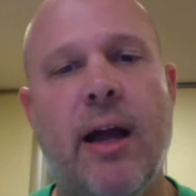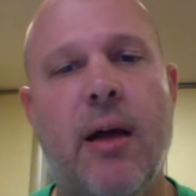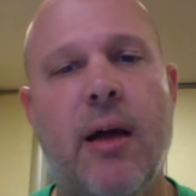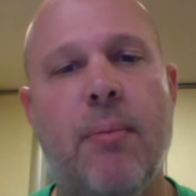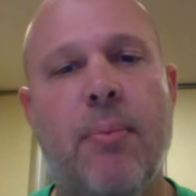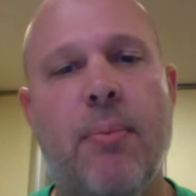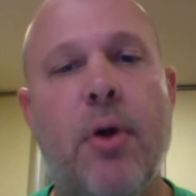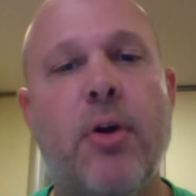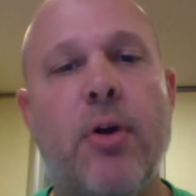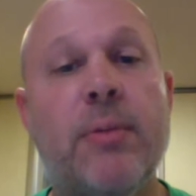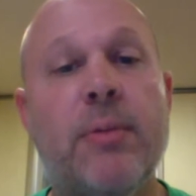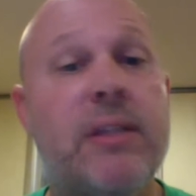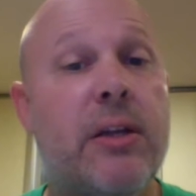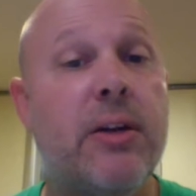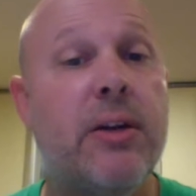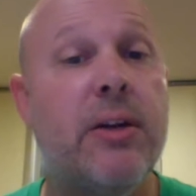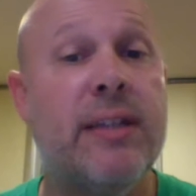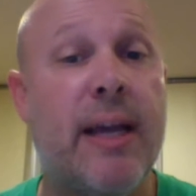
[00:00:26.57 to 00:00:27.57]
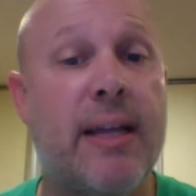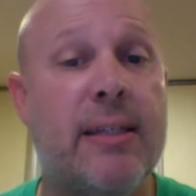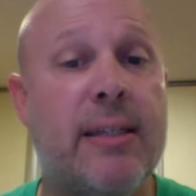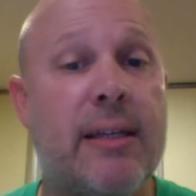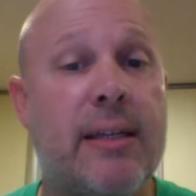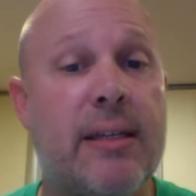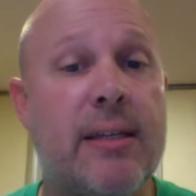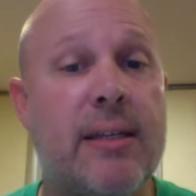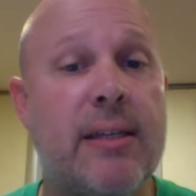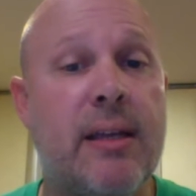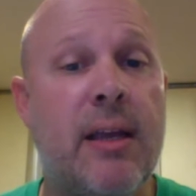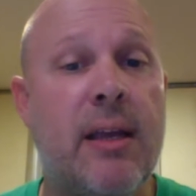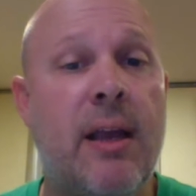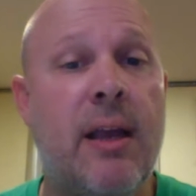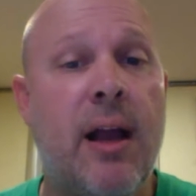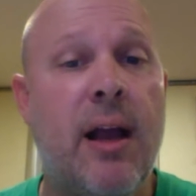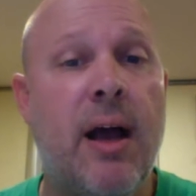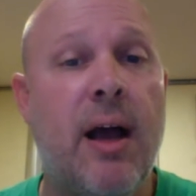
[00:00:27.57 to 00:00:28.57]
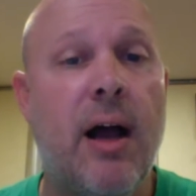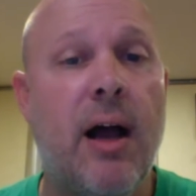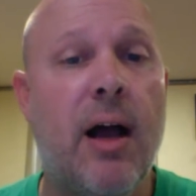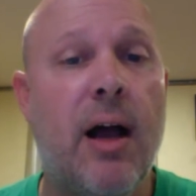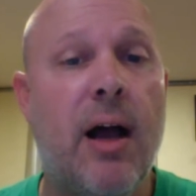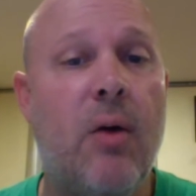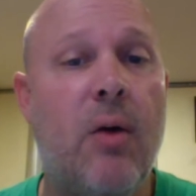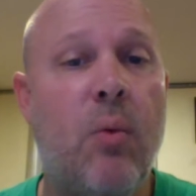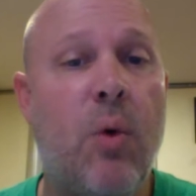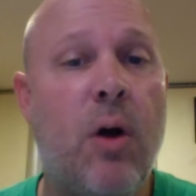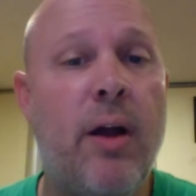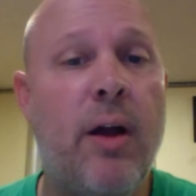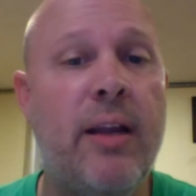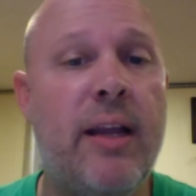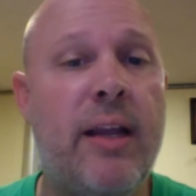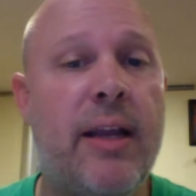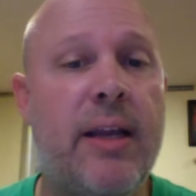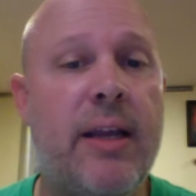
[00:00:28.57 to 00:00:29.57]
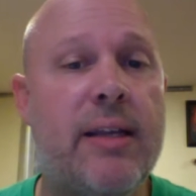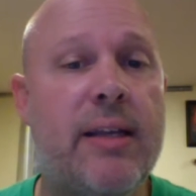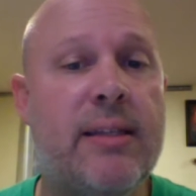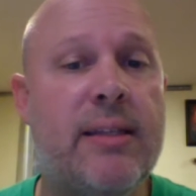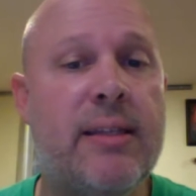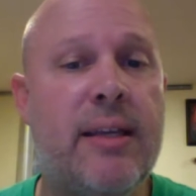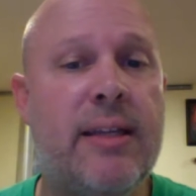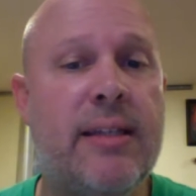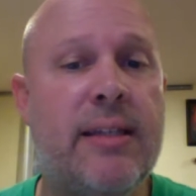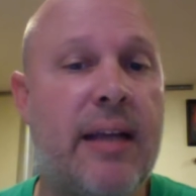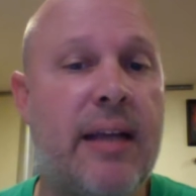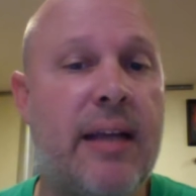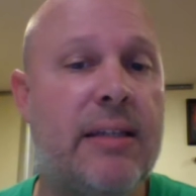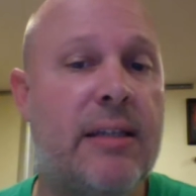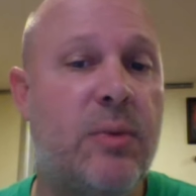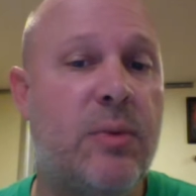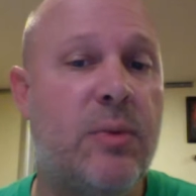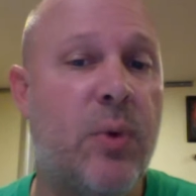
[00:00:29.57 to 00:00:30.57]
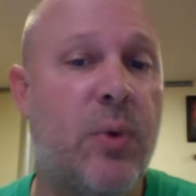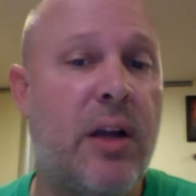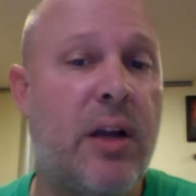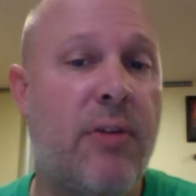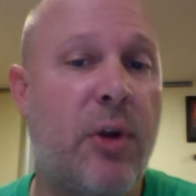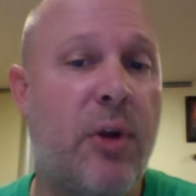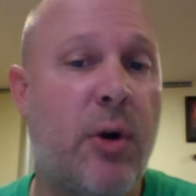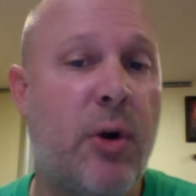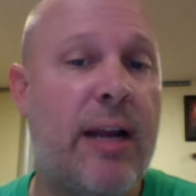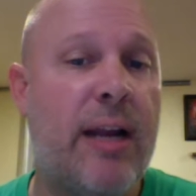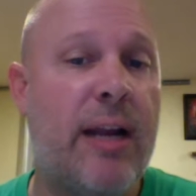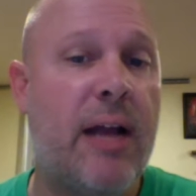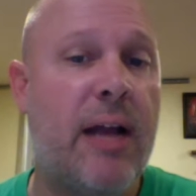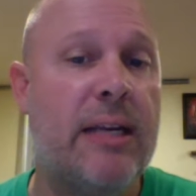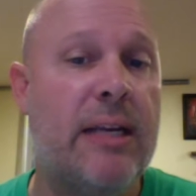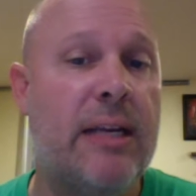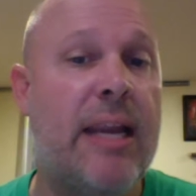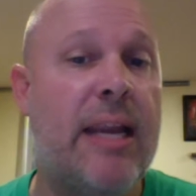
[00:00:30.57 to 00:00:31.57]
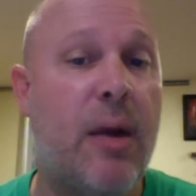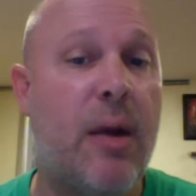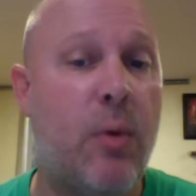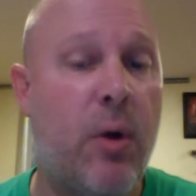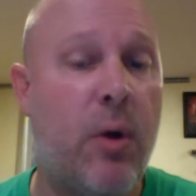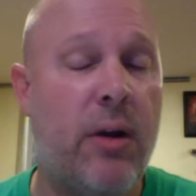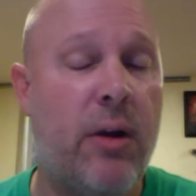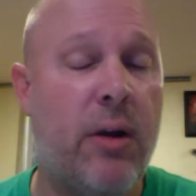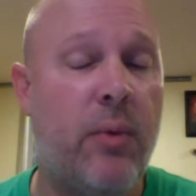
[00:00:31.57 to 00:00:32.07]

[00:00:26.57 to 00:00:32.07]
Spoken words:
programs here in Texas. One is the Texas Recovery-Oriented Housing Network.